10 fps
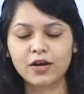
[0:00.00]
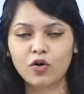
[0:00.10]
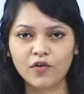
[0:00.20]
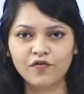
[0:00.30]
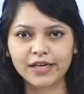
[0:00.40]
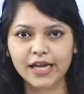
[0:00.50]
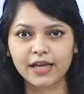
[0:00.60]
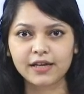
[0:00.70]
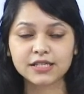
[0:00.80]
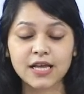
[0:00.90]
conflict
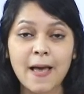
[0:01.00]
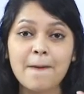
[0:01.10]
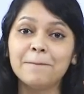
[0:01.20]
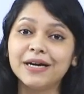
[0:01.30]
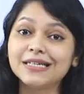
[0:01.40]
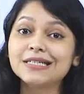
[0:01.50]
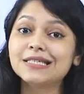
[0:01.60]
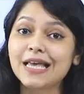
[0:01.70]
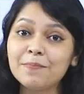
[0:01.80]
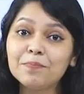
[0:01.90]
areas. But
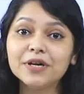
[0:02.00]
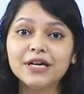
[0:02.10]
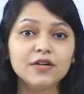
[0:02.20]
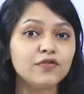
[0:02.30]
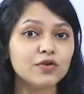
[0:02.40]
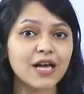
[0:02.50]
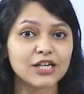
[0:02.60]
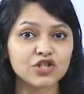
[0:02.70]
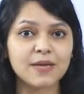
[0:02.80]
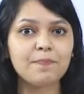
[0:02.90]
it's imperative to
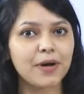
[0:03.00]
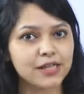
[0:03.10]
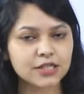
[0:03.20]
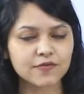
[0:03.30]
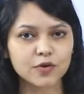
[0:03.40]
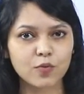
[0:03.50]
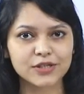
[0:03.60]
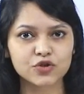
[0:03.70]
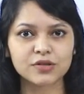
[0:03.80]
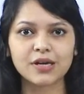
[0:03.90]
catch the pulse of the
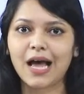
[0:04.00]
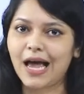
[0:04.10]
question.